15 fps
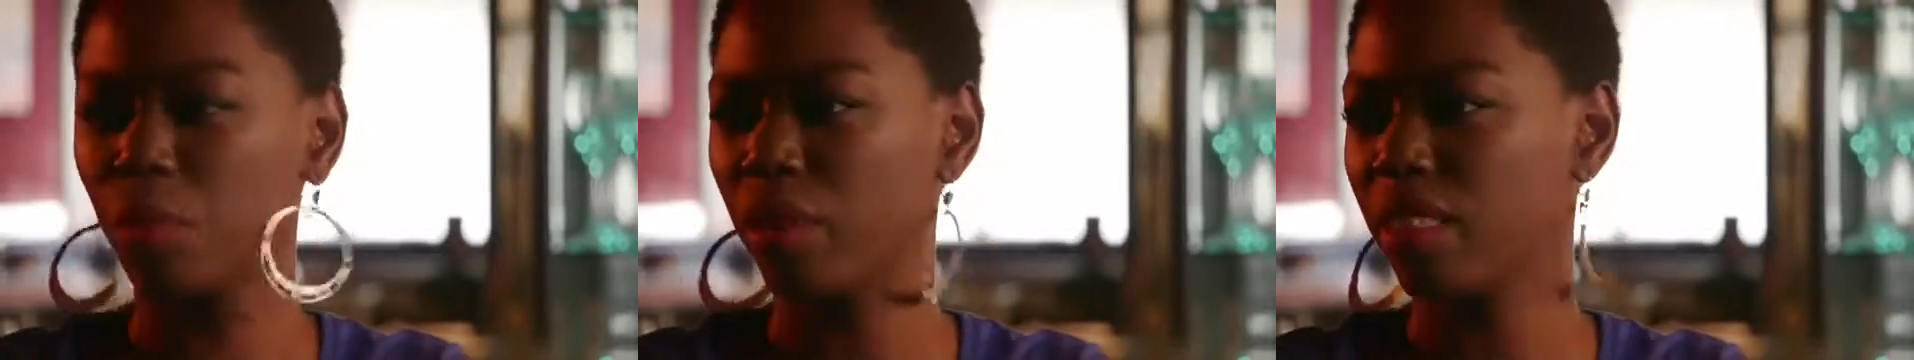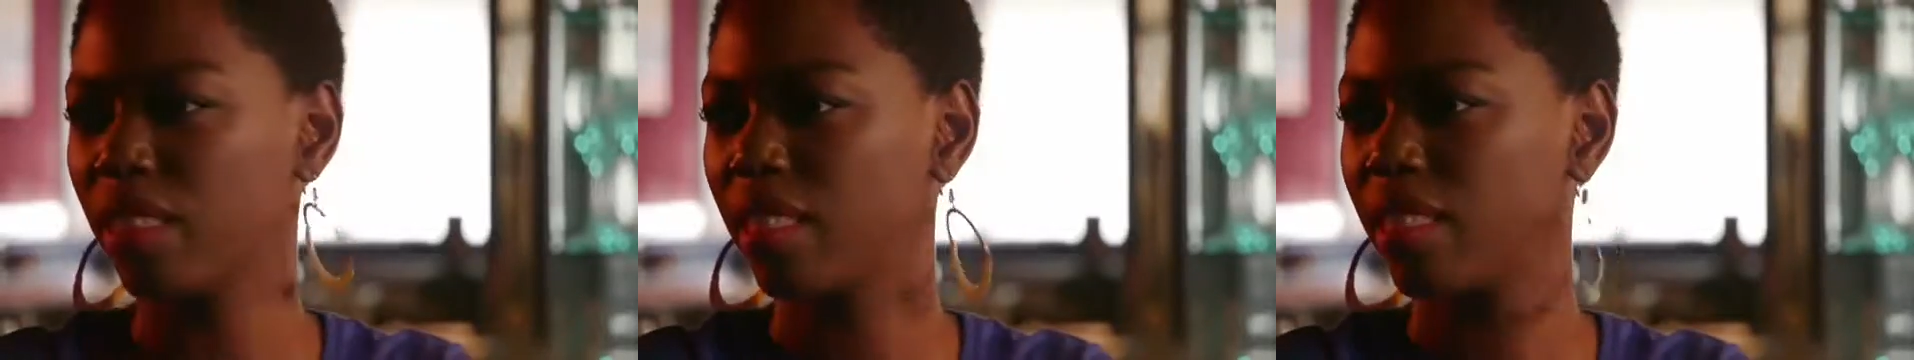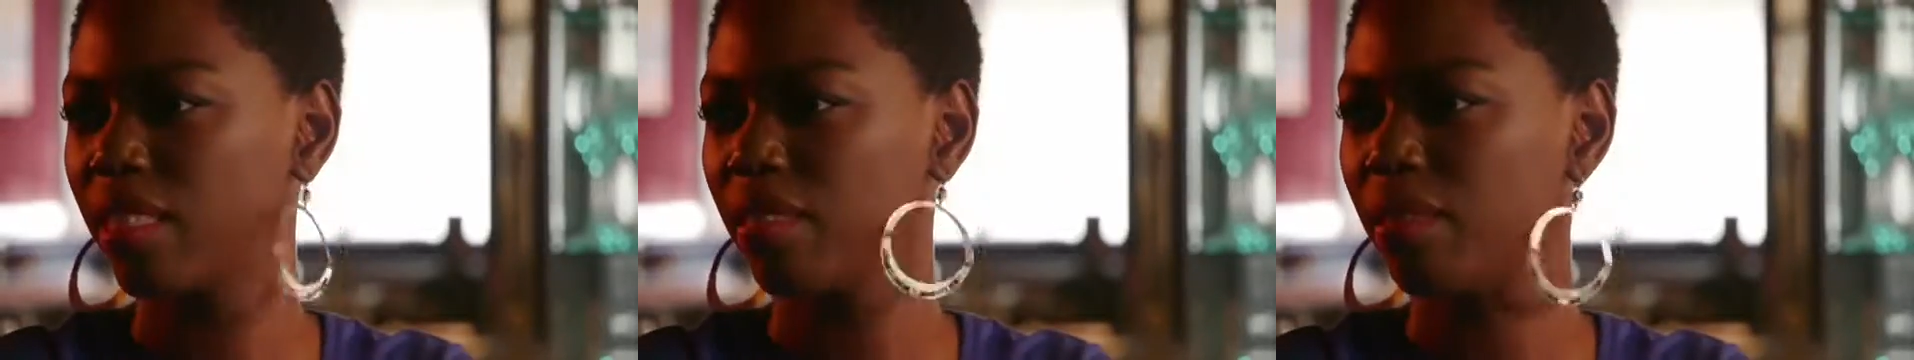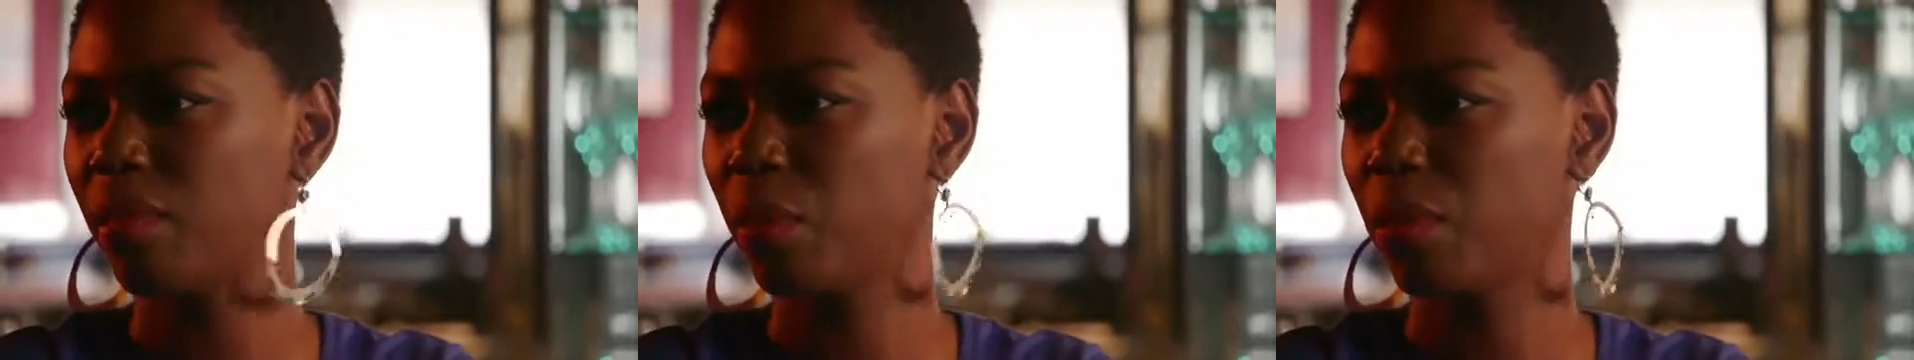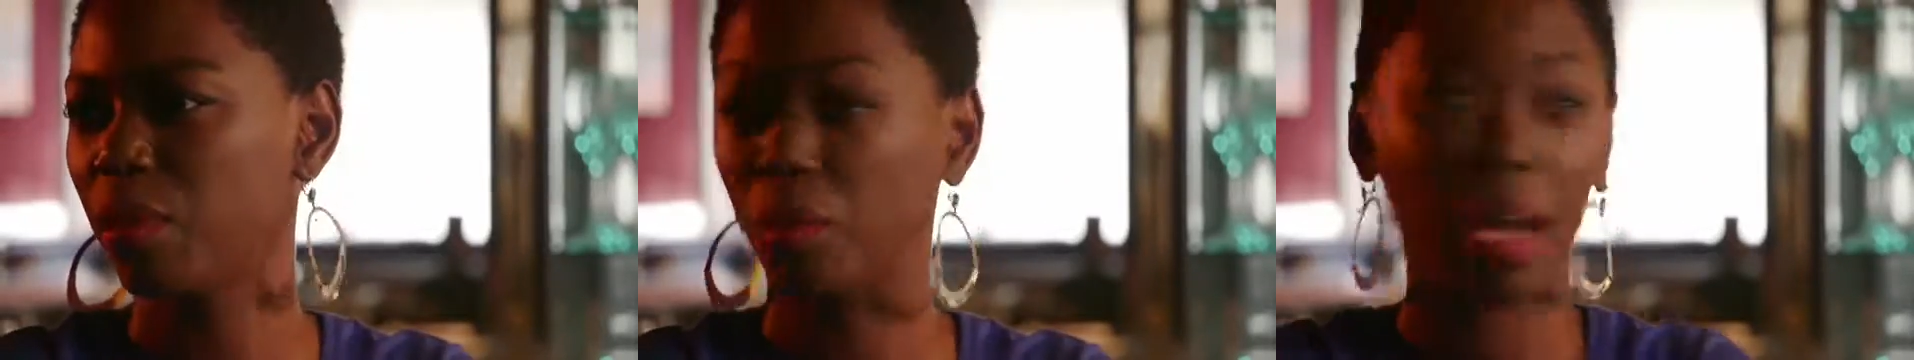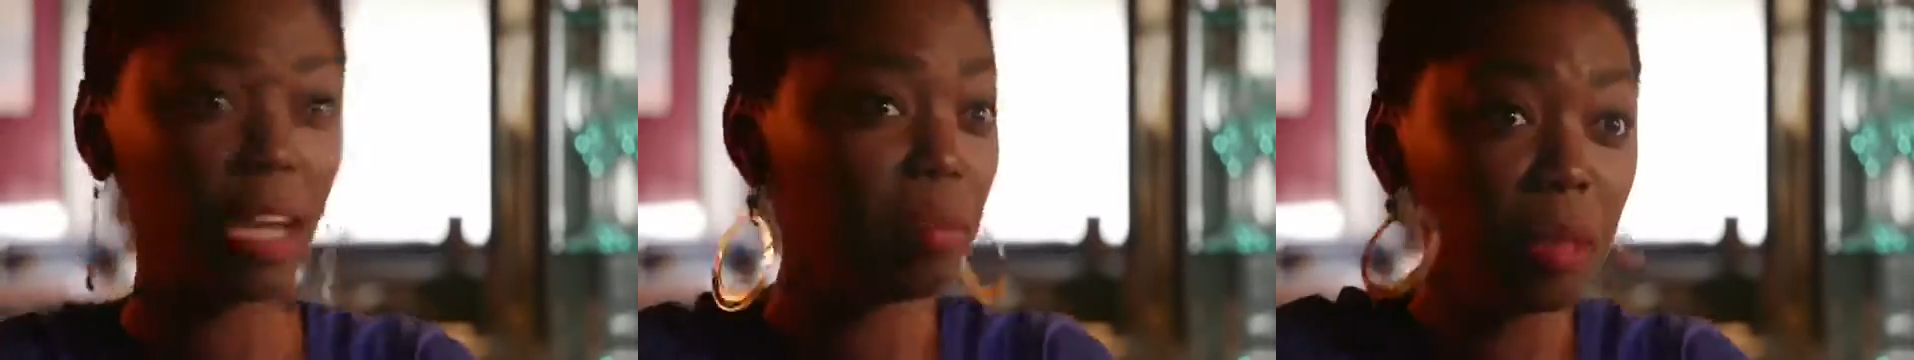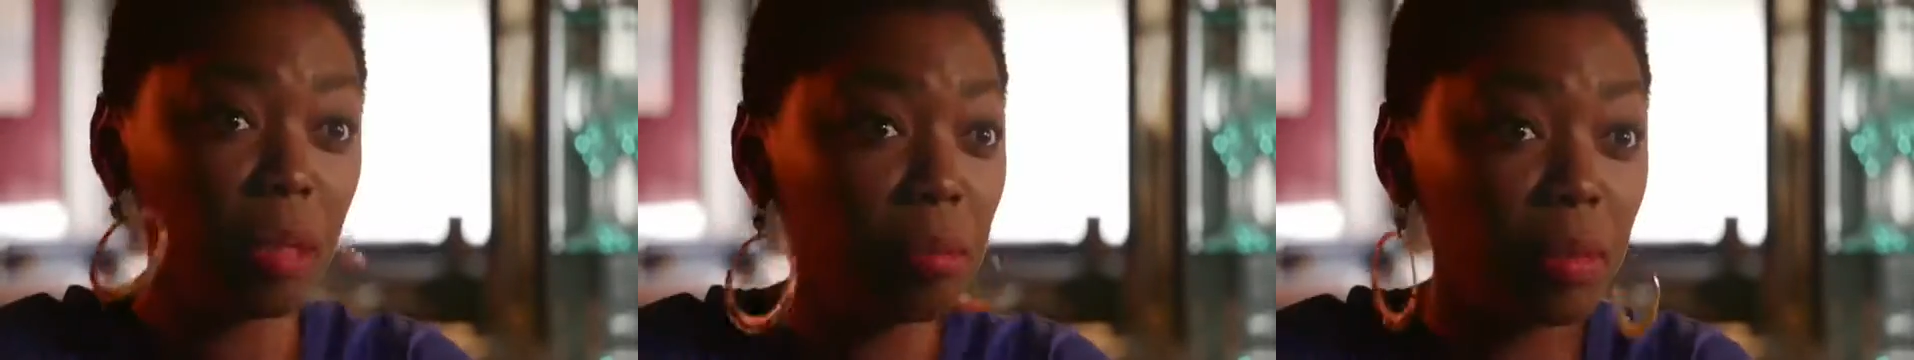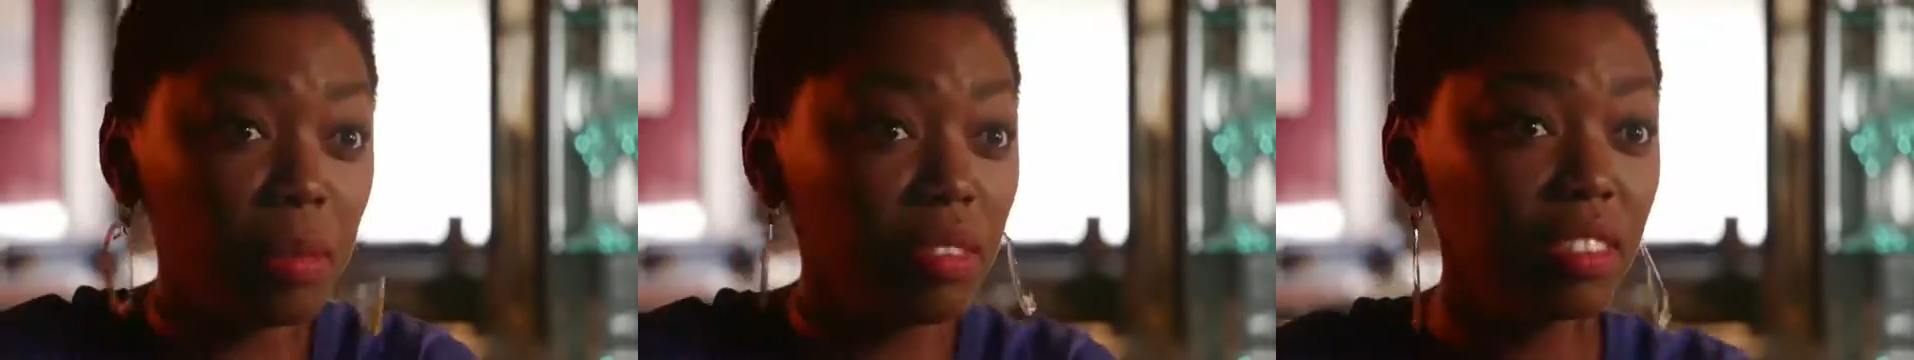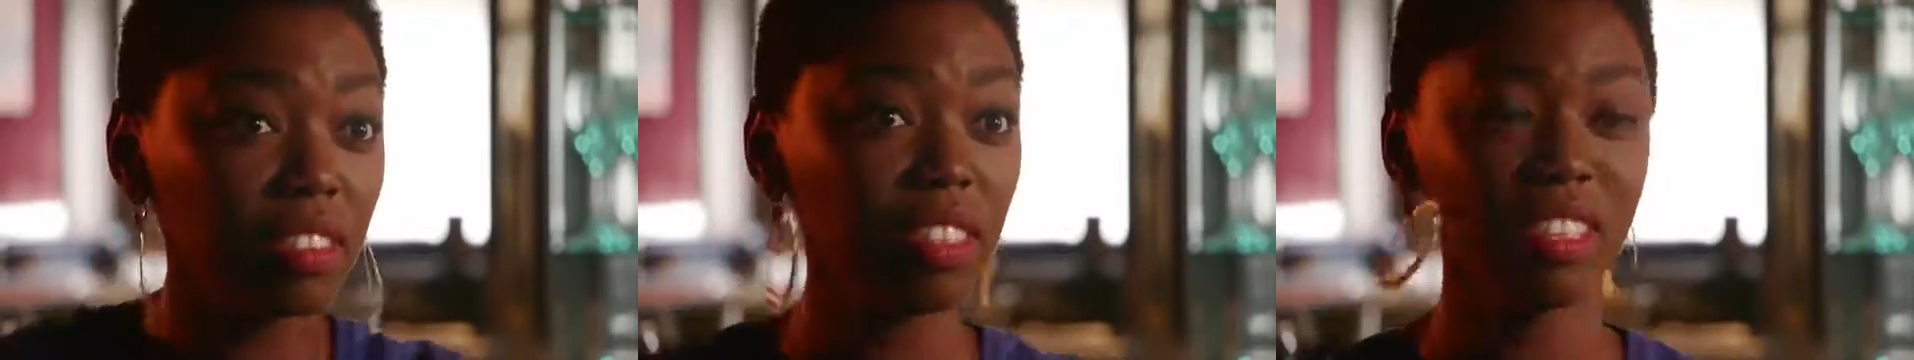with white people.